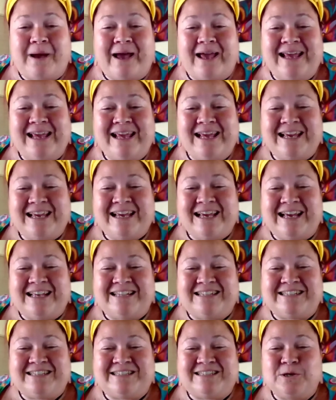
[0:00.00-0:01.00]
make
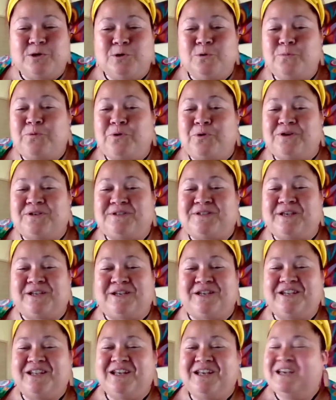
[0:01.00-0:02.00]
as a single
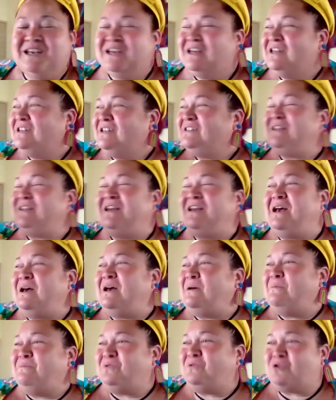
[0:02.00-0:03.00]
person,
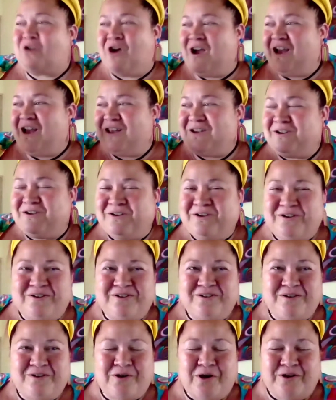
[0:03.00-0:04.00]
try, you
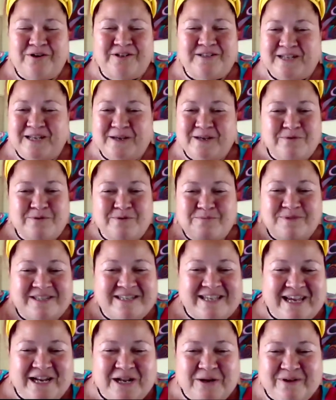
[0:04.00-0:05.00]
know, going to sleep with a
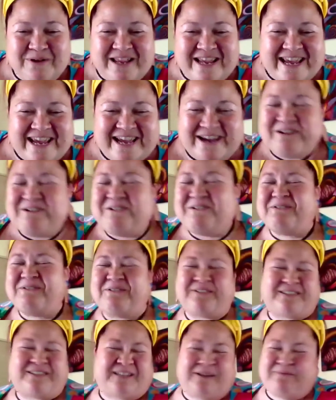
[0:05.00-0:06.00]
mosquito in your ear or
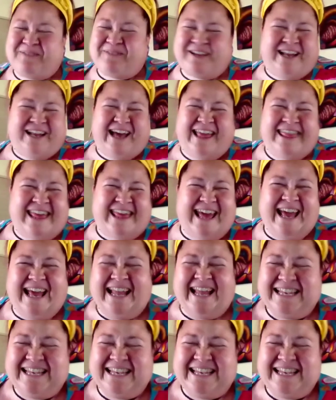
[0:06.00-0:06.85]
something like that.